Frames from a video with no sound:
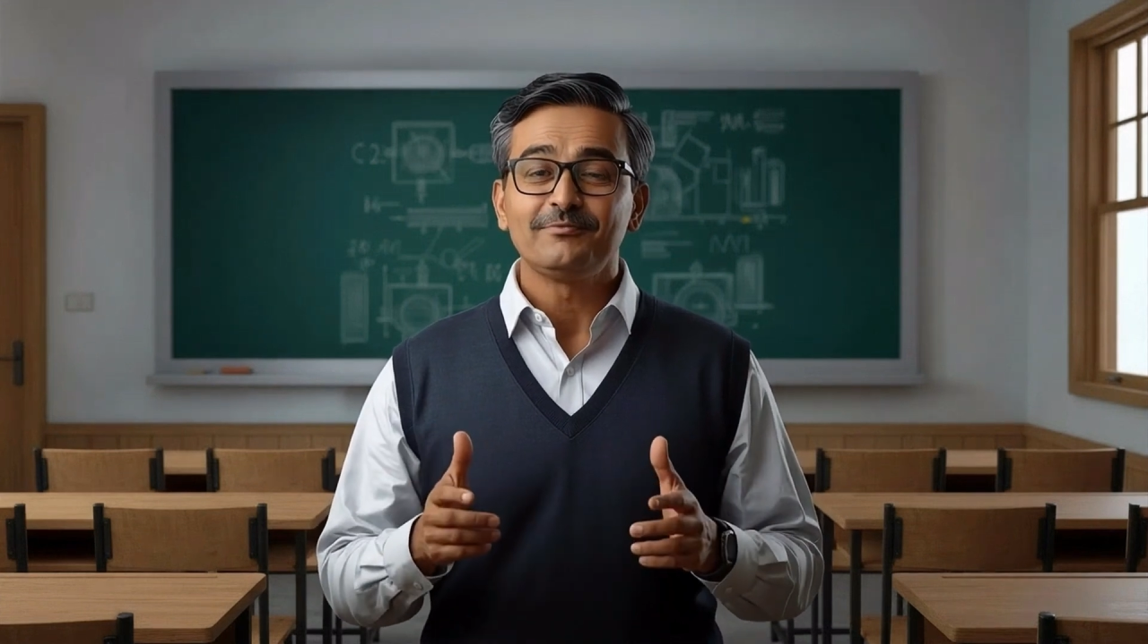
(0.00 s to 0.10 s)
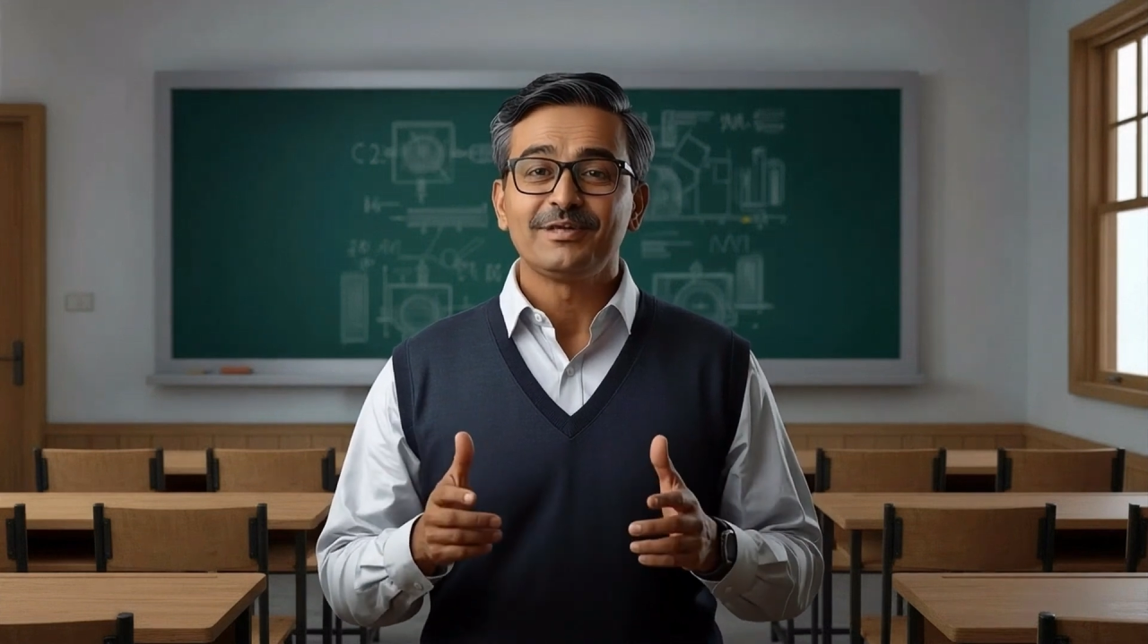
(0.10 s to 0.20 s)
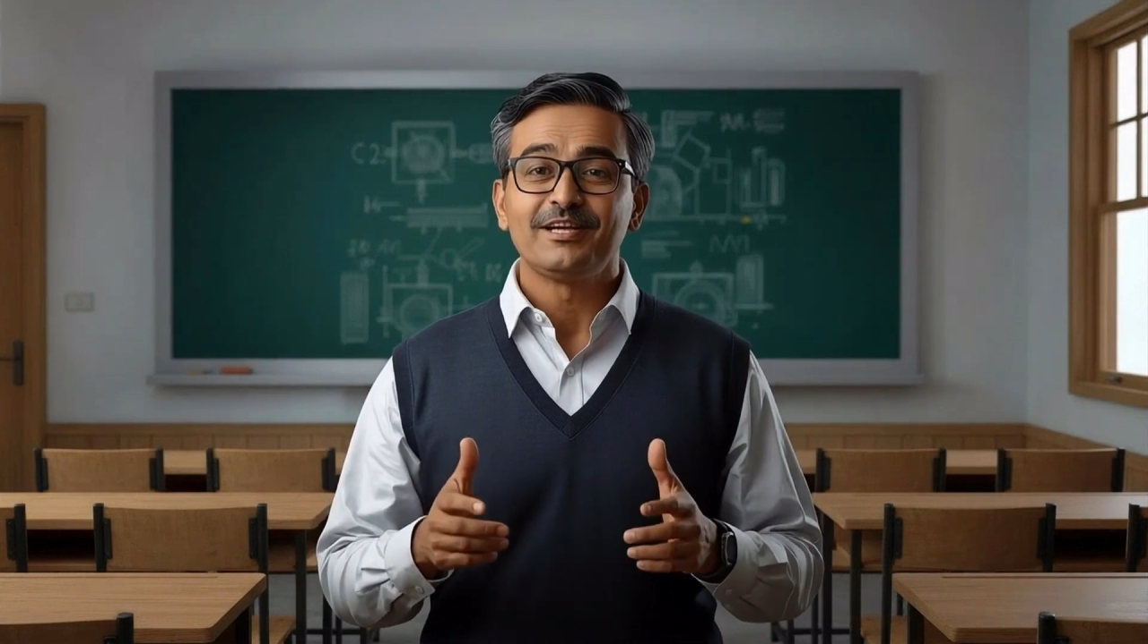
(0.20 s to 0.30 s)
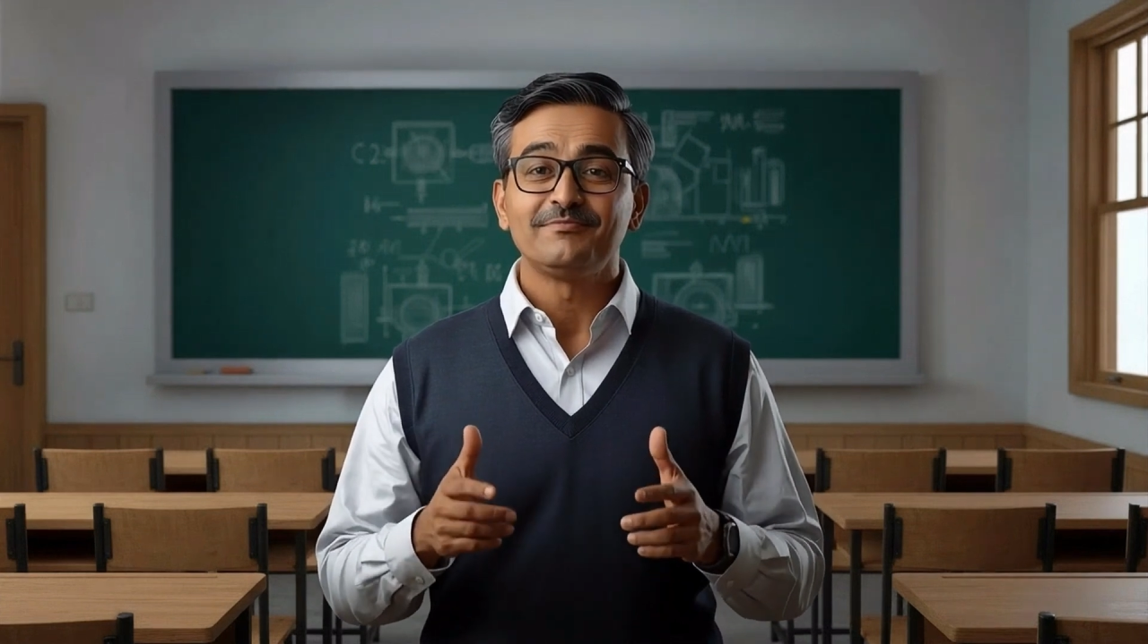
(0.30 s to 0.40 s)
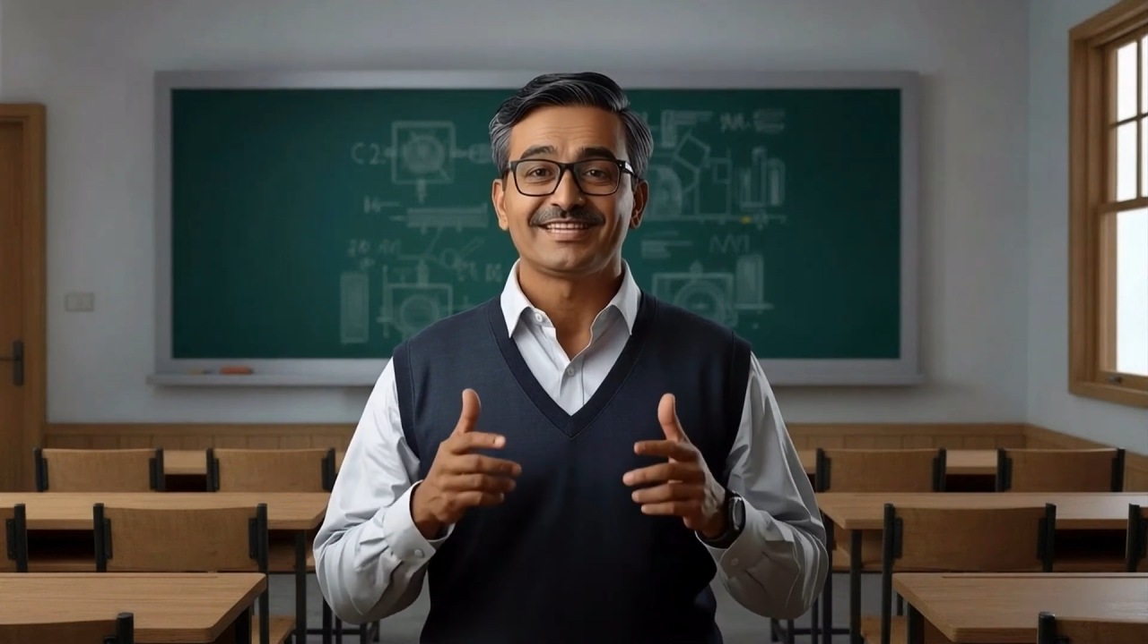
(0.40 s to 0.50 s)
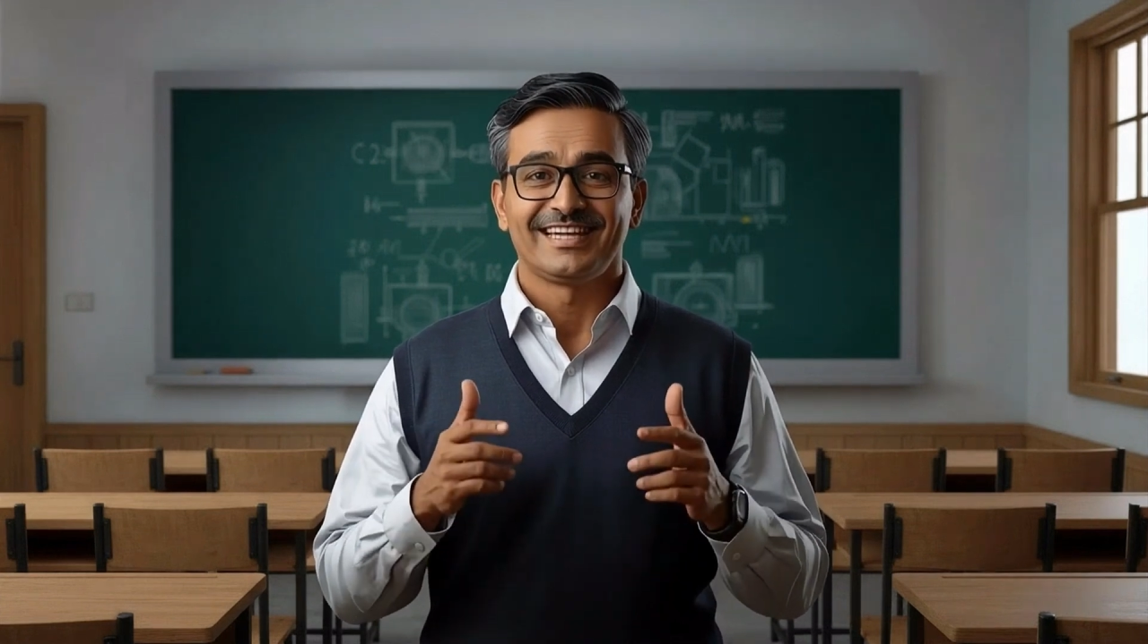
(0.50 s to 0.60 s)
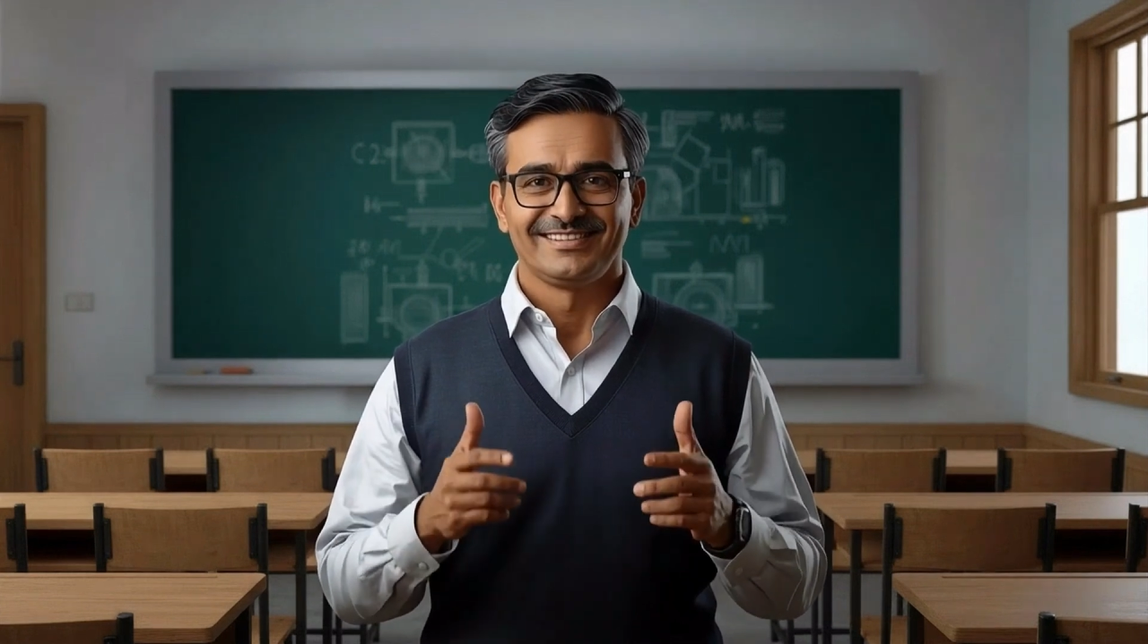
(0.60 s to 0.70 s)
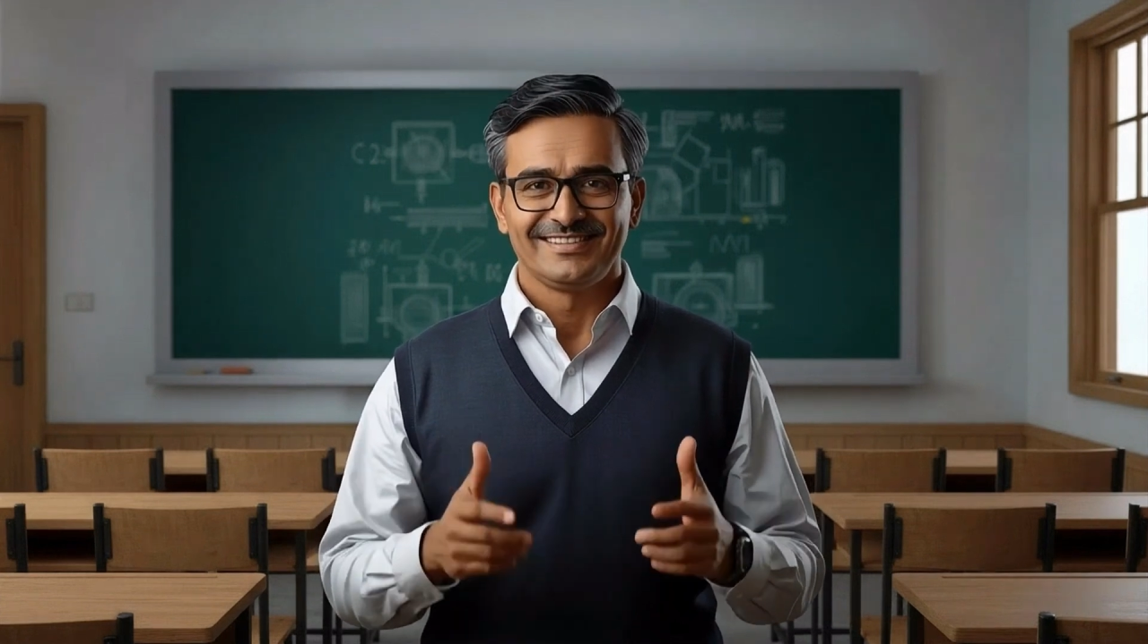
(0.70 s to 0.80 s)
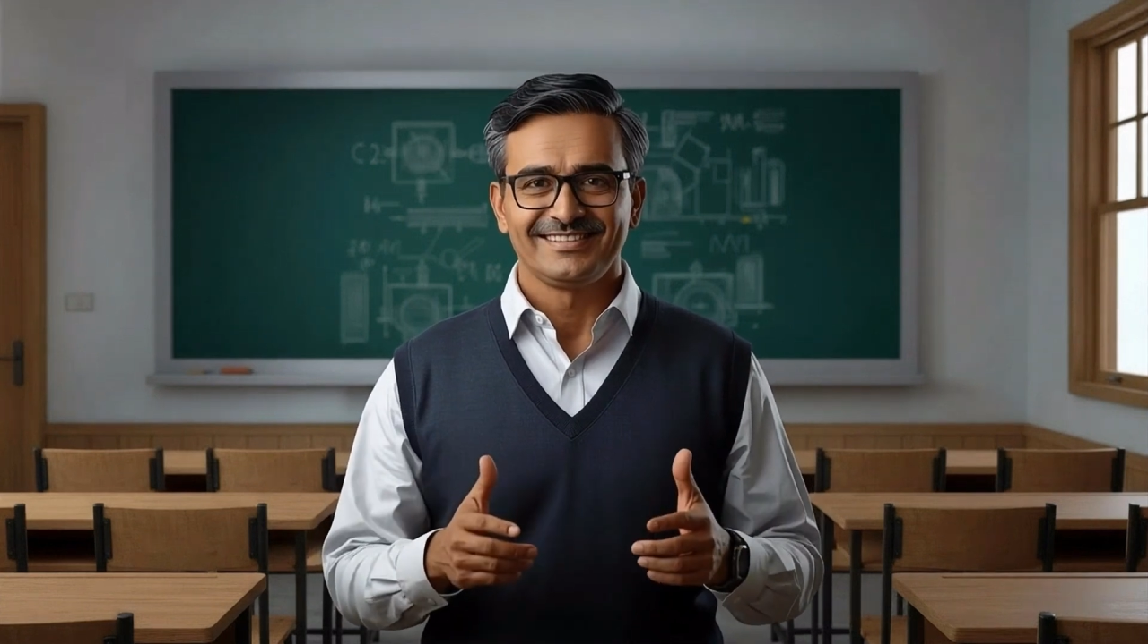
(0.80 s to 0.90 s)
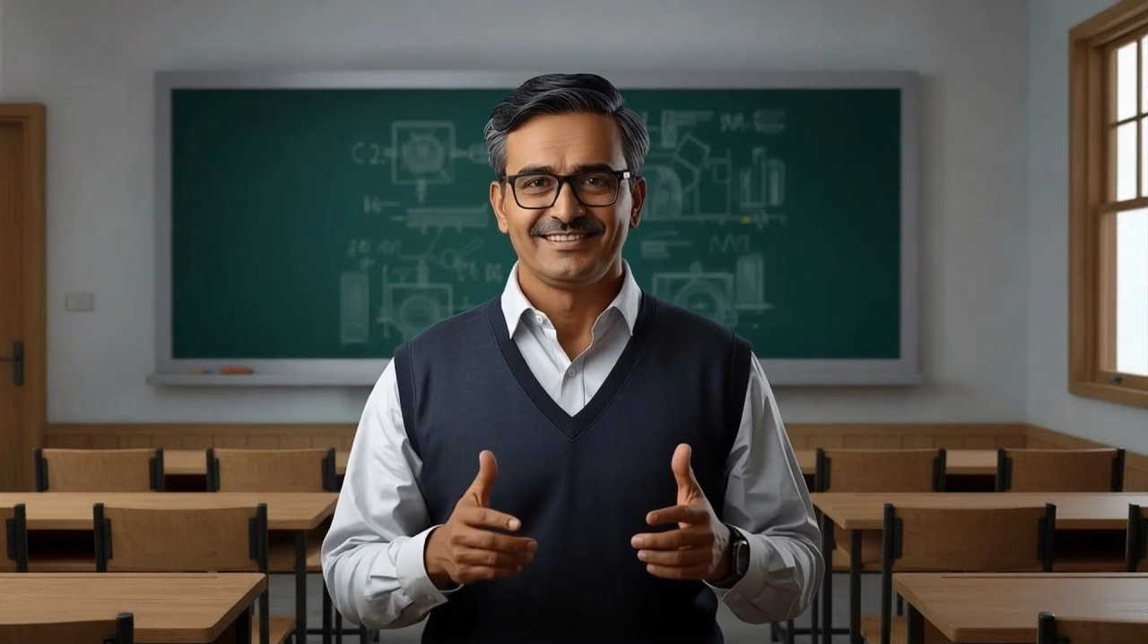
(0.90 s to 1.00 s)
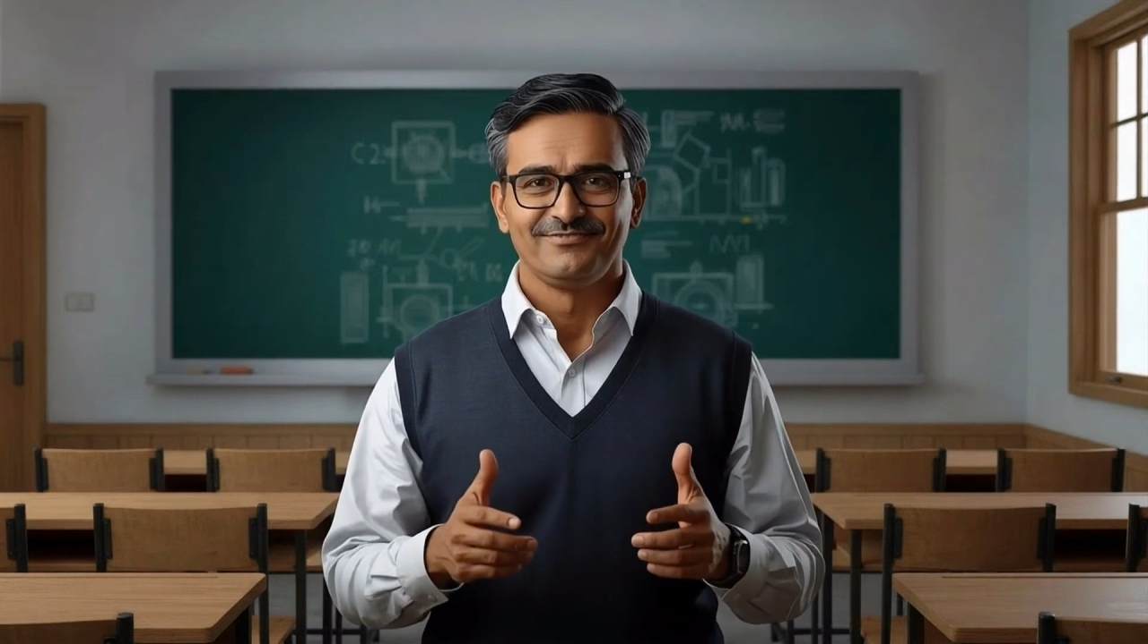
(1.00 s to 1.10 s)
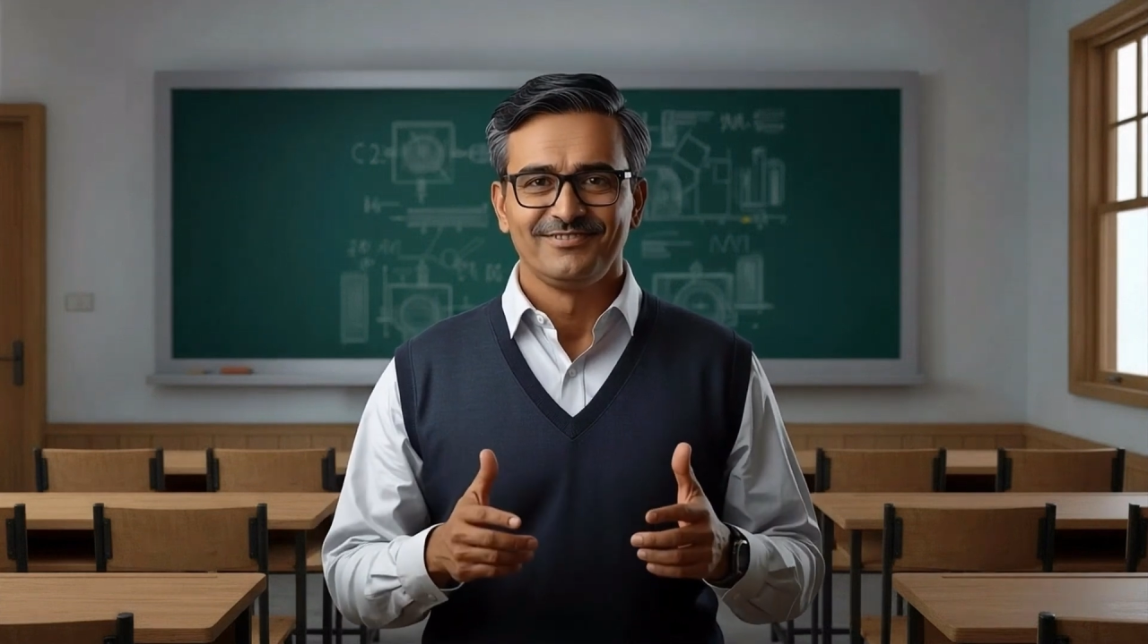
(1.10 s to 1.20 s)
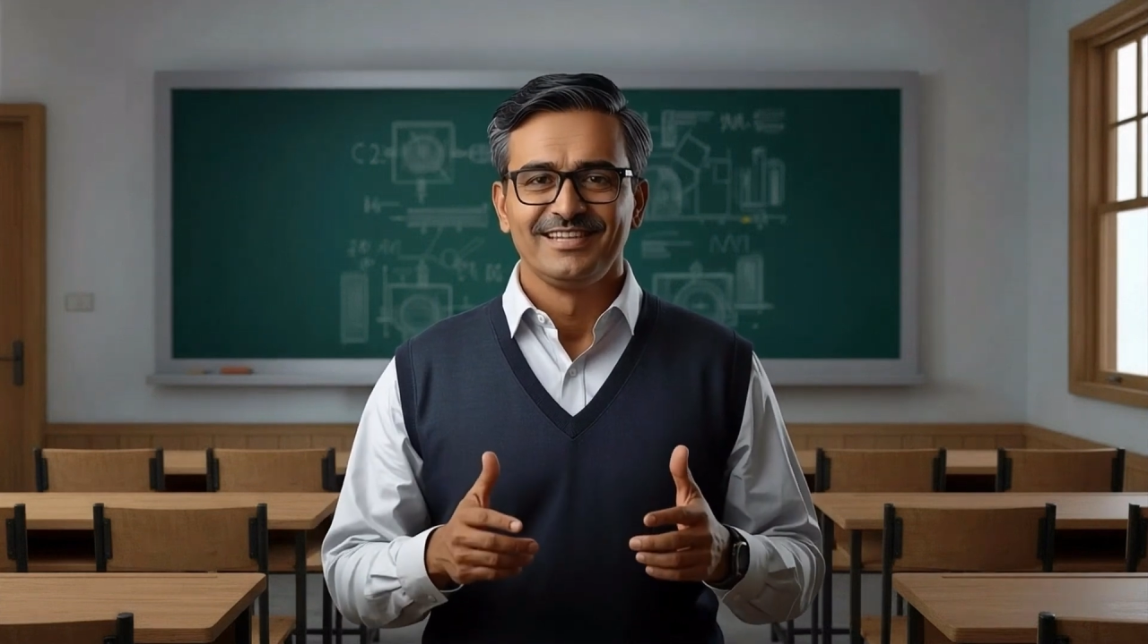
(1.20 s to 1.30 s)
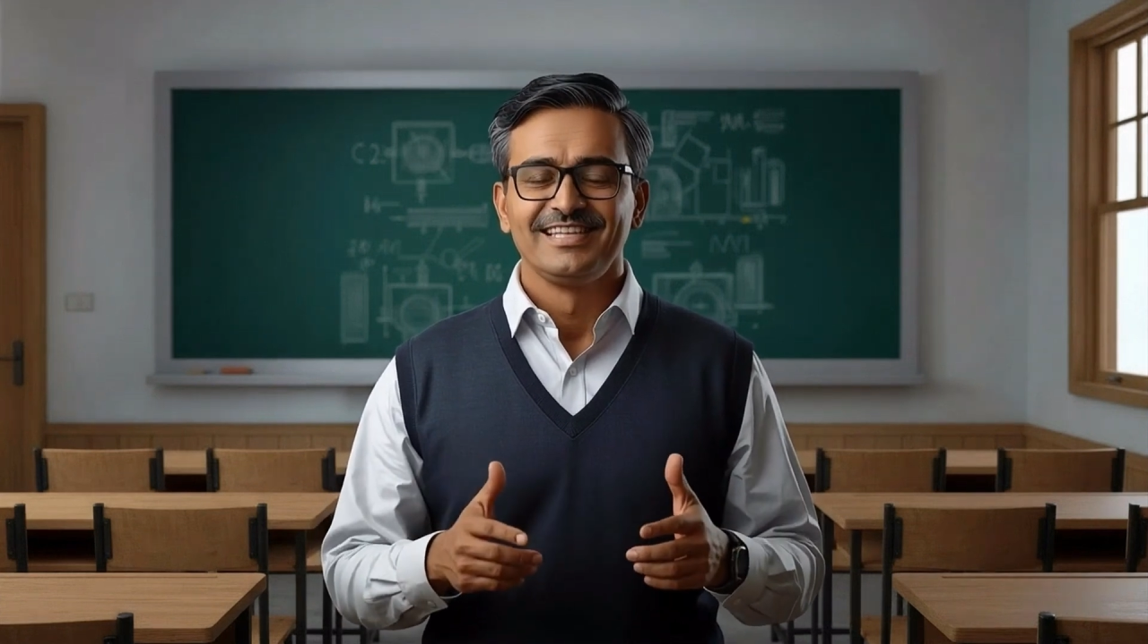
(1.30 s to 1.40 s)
becomes excessive,